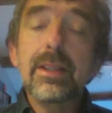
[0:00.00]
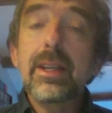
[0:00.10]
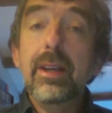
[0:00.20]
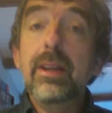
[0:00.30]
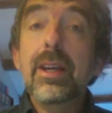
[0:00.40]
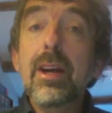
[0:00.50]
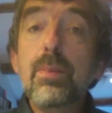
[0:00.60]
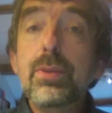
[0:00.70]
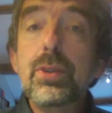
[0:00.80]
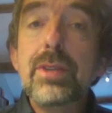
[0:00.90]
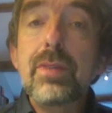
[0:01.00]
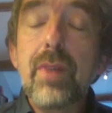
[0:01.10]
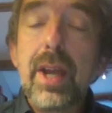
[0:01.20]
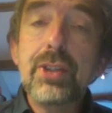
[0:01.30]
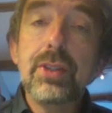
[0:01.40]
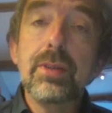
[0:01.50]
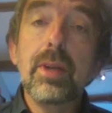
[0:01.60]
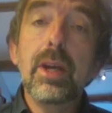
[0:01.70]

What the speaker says: it can't produce inflation